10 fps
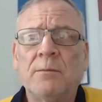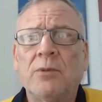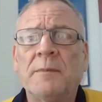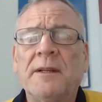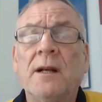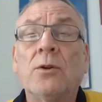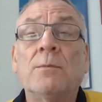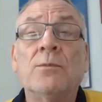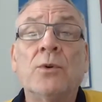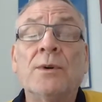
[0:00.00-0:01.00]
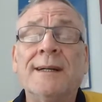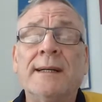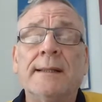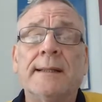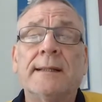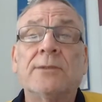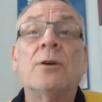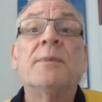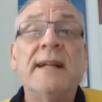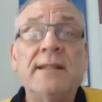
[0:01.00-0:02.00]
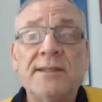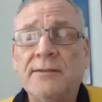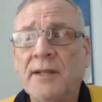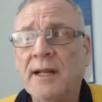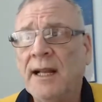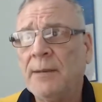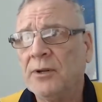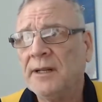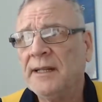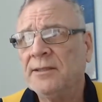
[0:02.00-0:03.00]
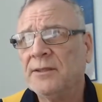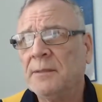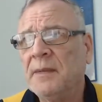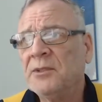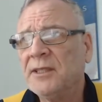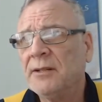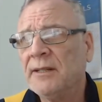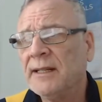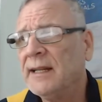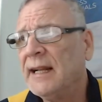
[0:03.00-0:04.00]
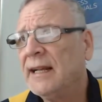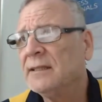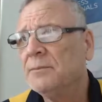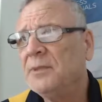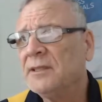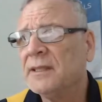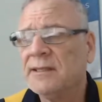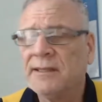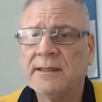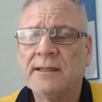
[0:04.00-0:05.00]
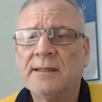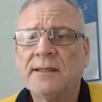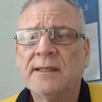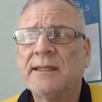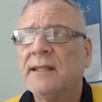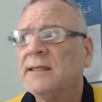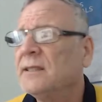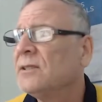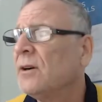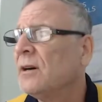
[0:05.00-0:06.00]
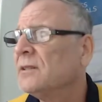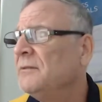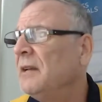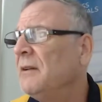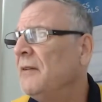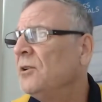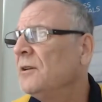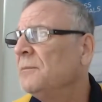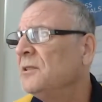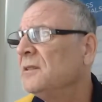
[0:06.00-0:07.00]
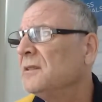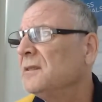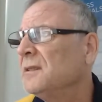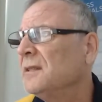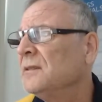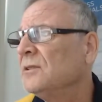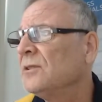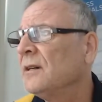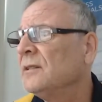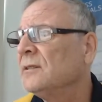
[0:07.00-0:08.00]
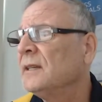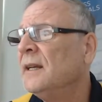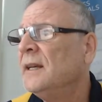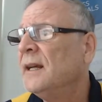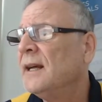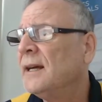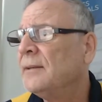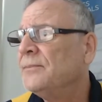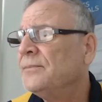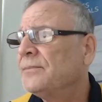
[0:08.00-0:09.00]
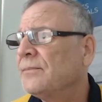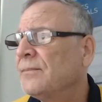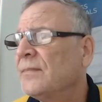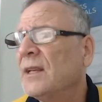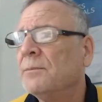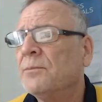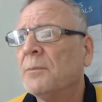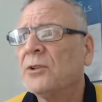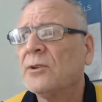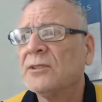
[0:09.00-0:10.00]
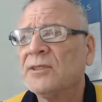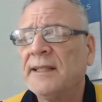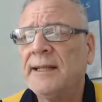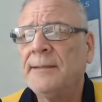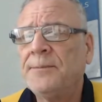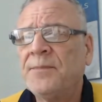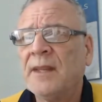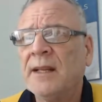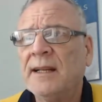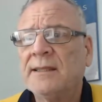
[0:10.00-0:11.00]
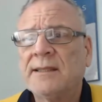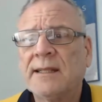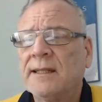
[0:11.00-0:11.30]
probably a lot more comprehensive, and put it into the members area at Business Success Insiders. And if you haven't heard of Business Success Insiders, you can pop across there. It's